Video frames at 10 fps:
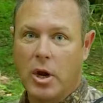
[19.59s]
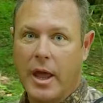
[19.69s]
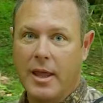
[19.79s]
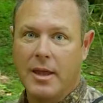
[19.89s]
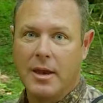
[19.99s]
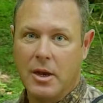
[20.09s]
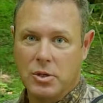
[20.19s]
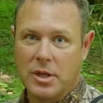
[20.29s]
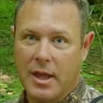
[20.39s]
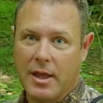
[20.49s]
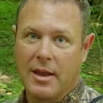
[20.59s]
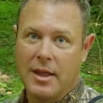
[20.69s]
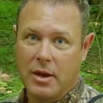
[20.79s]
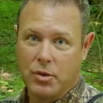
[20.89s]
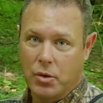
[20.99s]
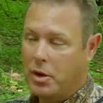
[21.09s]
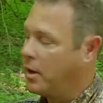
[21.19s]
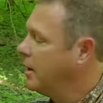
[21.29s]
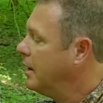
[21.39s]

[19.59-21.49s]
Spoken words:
hanging a deer stand in a tree.